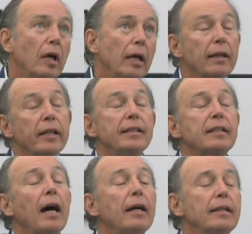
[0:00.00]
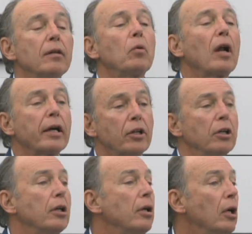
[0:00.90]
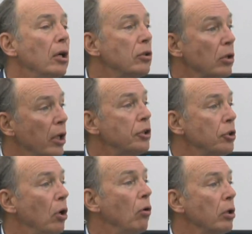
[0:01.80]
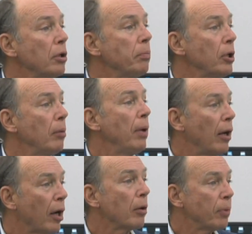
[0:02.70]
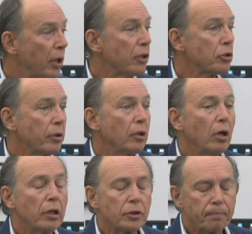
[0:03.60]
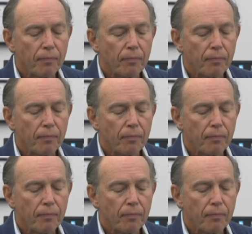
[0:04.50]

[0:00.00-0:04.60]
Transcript: at least I did what I could to let you know a little bit about our pedestrian laws.